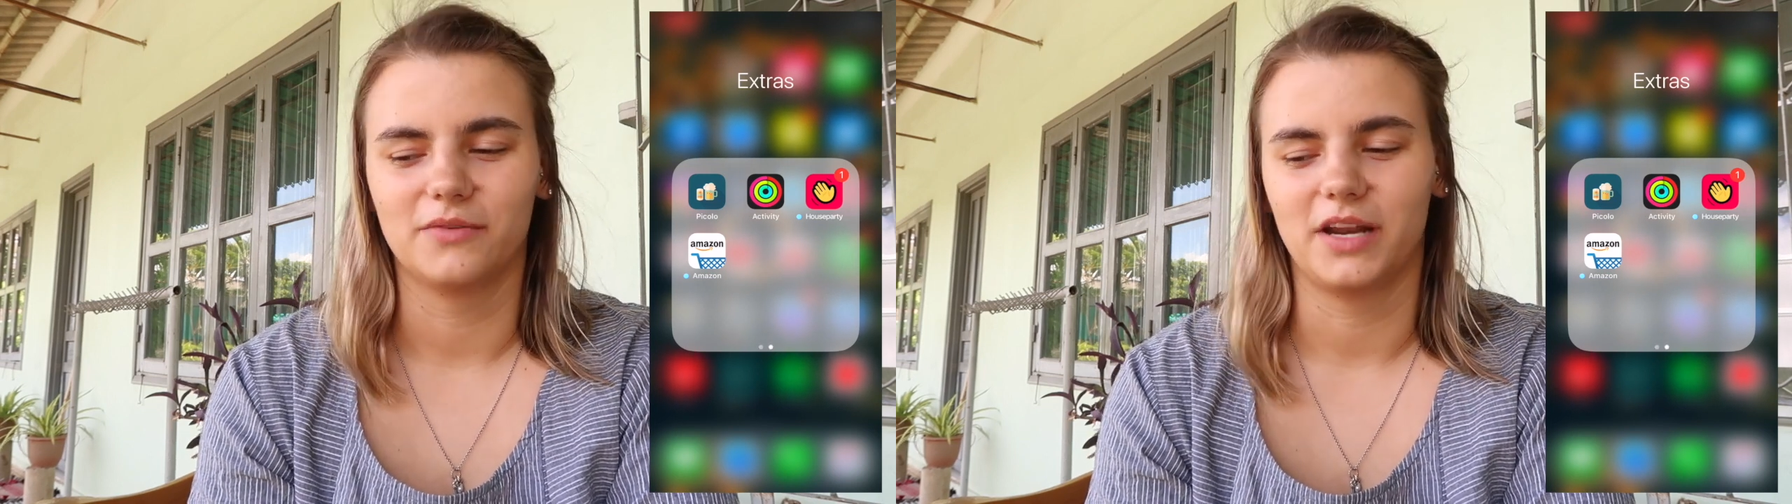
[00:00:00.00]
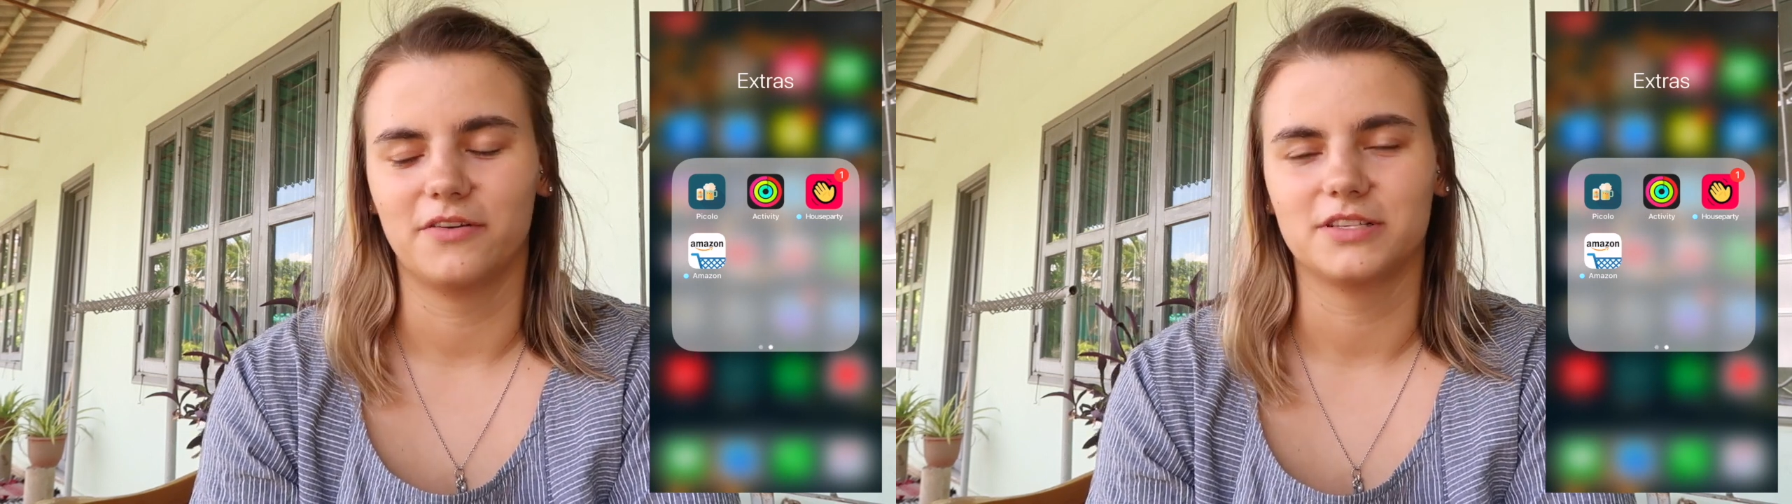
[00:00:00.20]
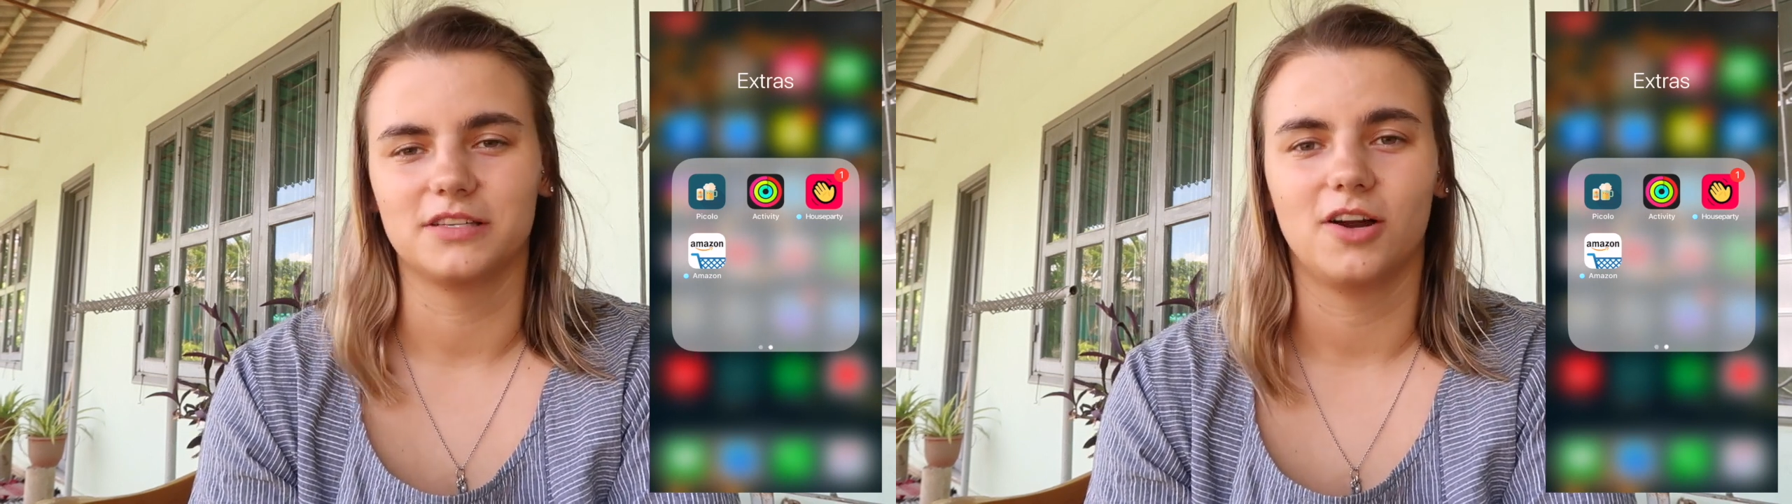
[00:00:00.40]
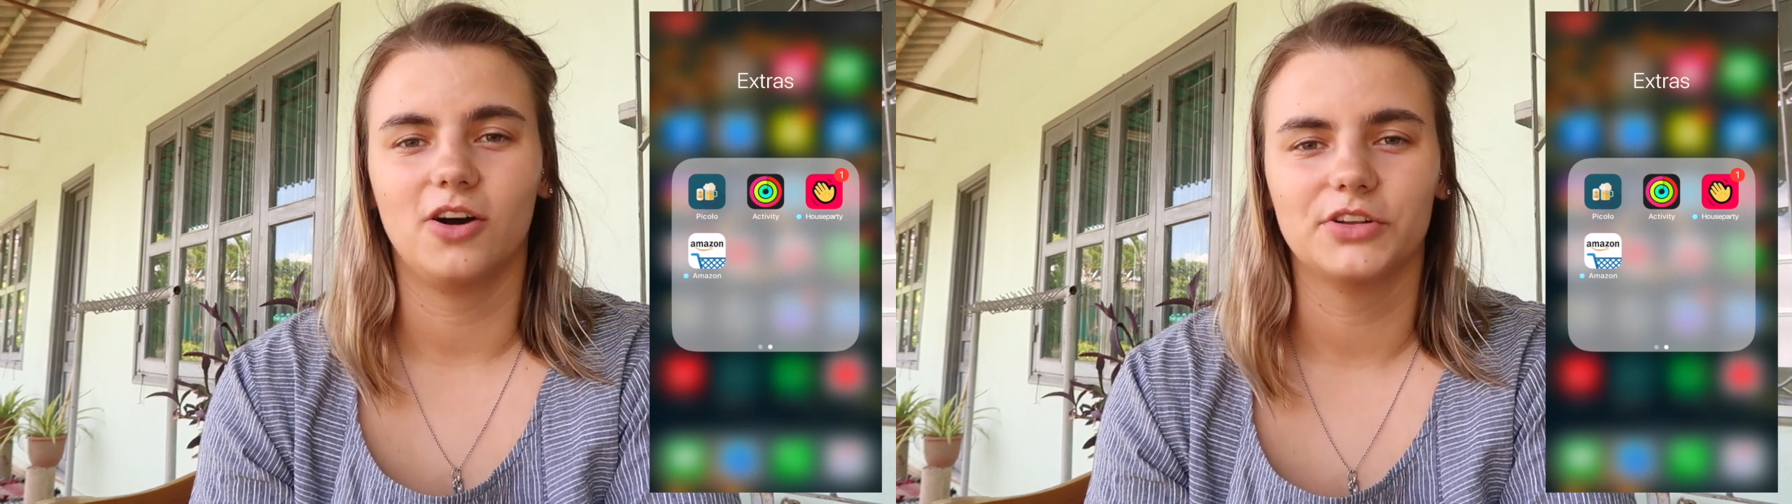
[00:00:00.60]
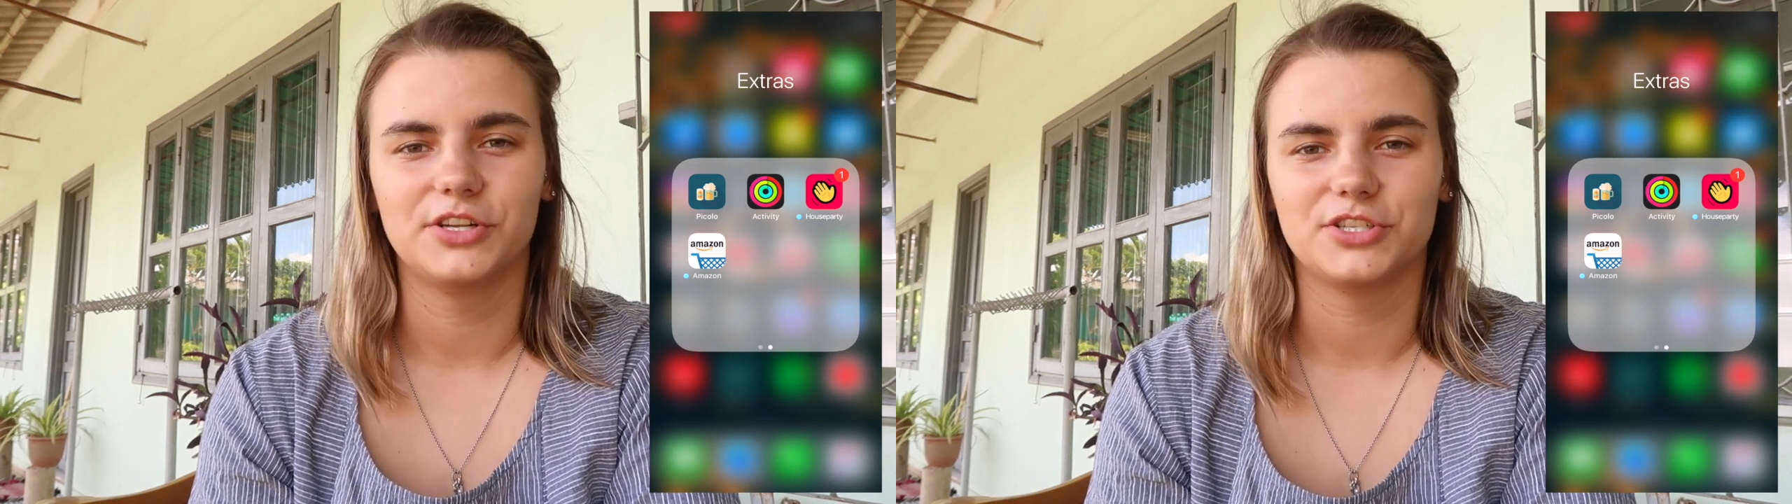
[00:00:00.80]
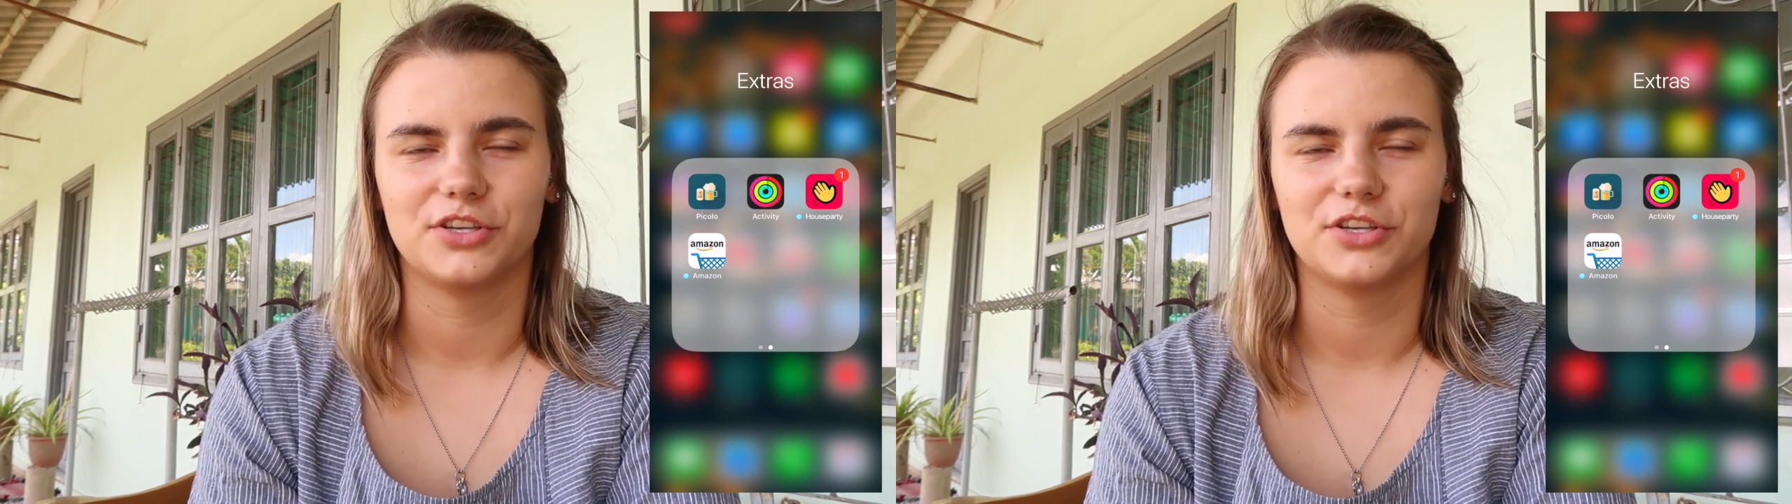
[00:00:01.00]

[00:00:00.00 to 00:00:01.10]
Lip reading: it when I was in college,